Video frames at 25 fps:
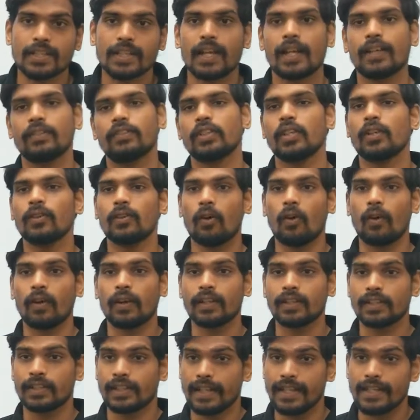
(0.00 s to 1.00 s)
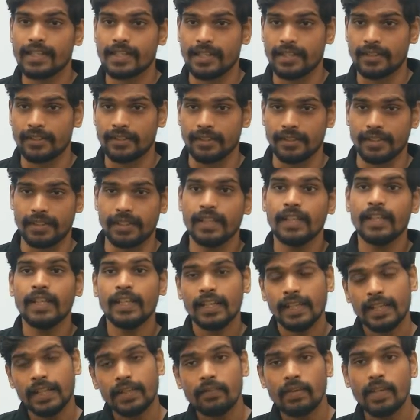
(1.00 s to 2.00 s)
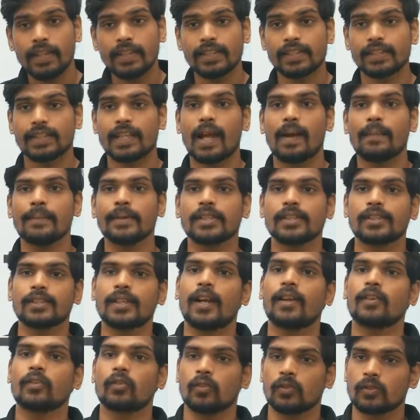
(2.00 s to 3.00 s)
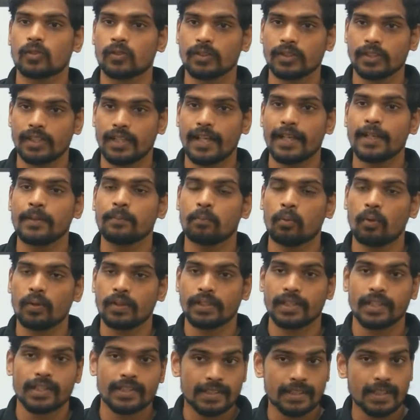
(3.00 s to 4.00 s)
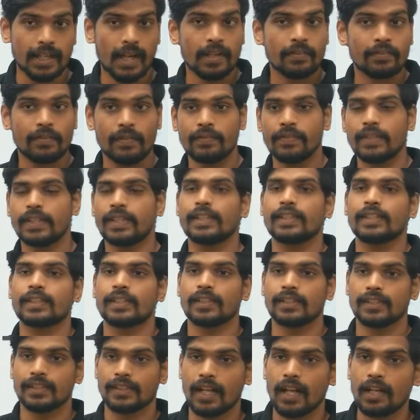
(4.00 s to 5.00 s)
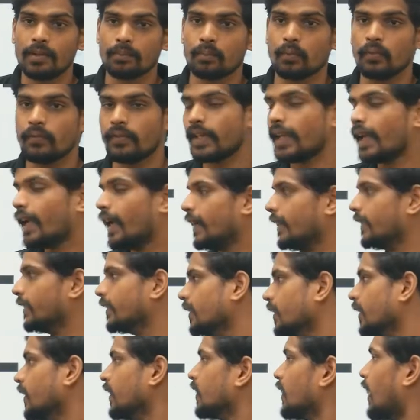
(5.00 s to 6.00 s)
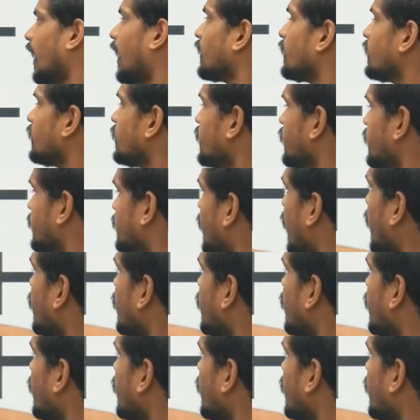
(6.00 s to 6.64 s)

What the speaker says: star with a longer tail generally. Even Islamic star also is an 8-pointed star. We will discuss that moving ahead. Other than